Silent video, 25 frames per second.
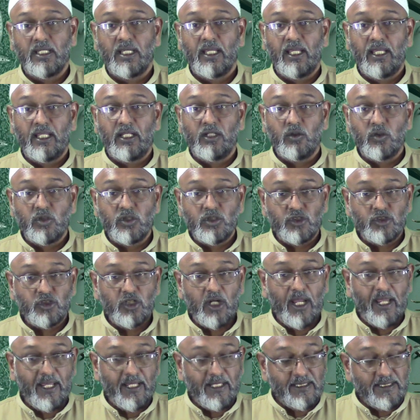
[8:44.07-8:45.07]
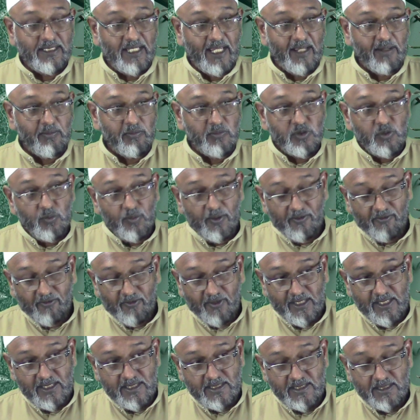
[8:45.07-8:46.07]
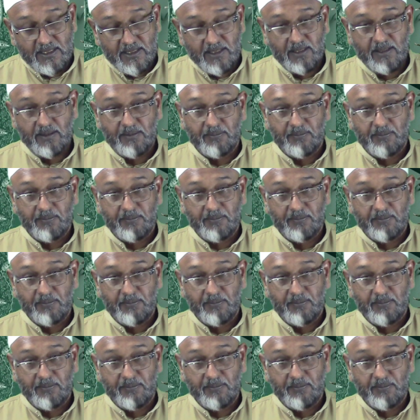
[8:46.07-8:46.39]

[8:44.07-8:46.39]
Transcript: in those trying times we face.